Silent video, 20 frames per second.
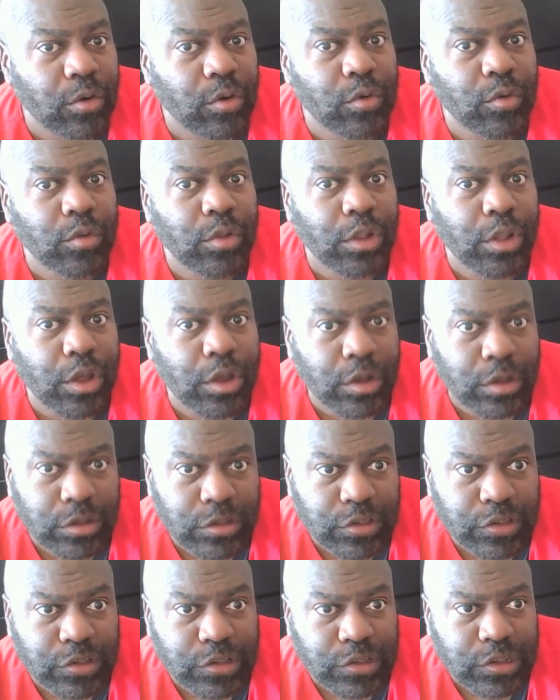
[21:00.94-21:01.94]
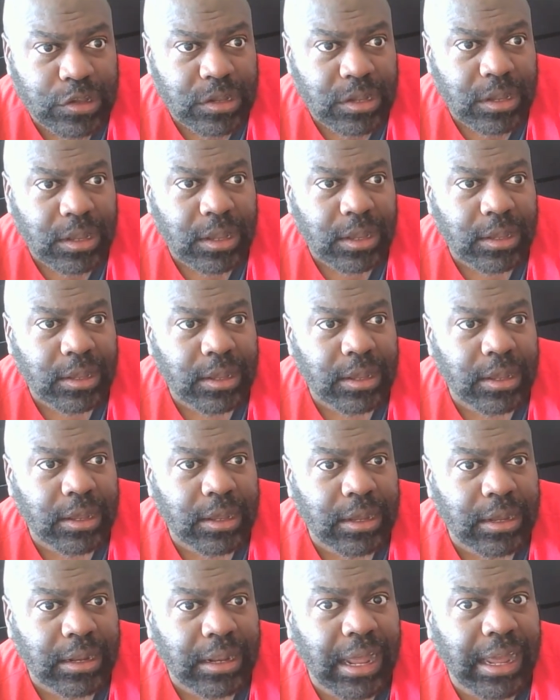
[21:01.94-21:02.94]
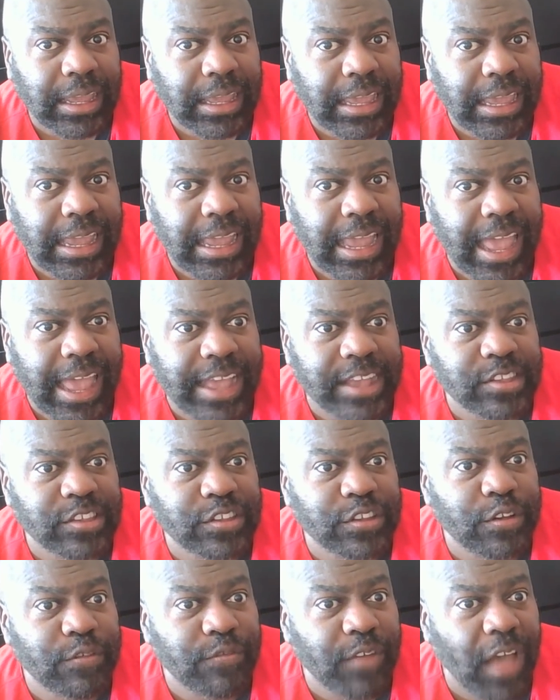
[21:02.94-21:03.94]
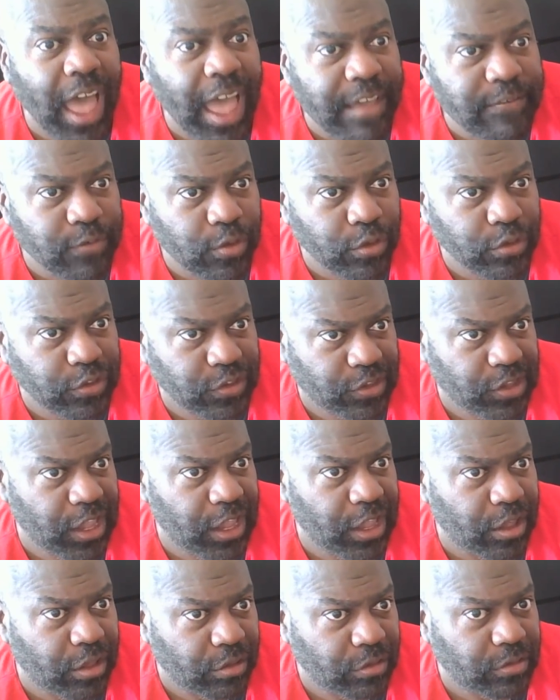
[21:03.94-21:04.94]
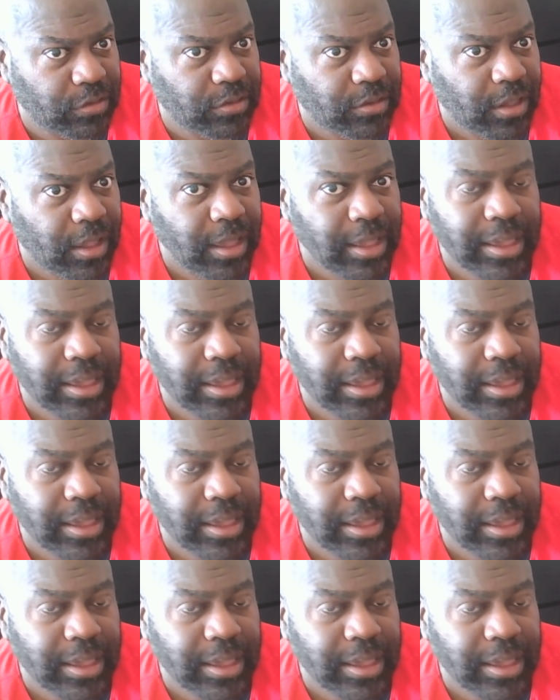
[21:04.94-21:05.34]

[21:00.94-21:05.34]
who looks like he has survival skills.